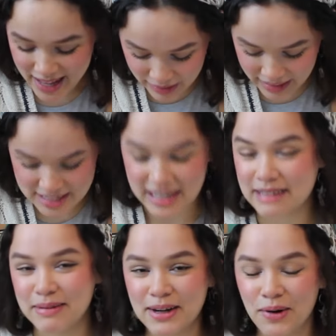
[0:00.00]
Like I said, I
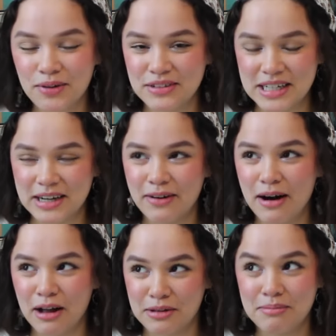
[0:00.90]
made a whole video
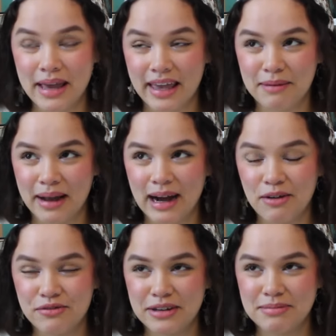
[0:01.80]
on making my
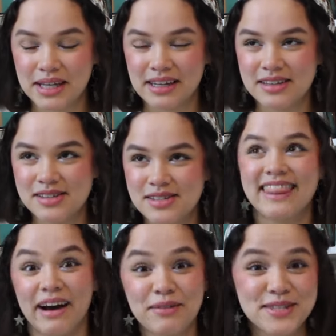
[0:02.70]
outfit because
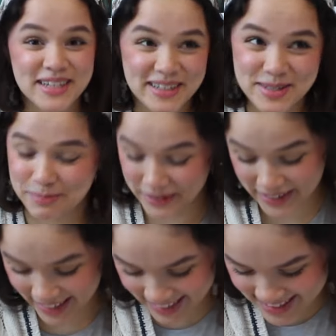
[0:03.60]
that was an
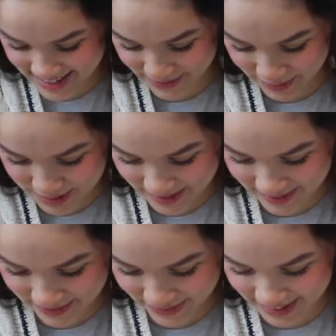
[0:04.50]
experience. If you've seen
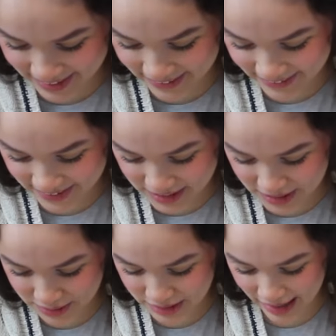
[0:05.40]
the video, you
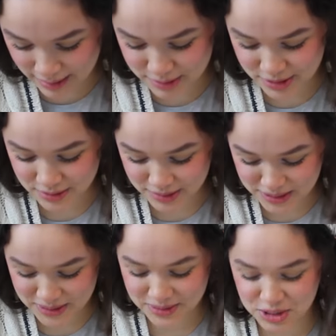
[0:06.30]
know the
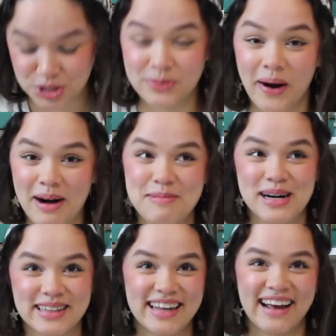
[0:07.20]
absolute
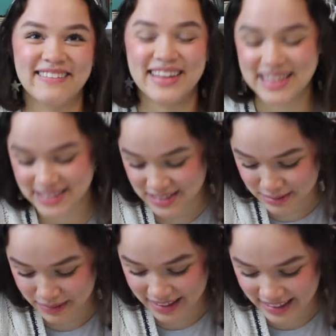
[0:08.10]
trauma that I went through to
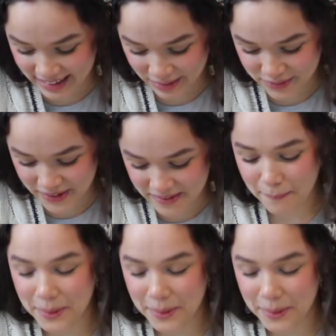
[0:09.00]
make that outfit.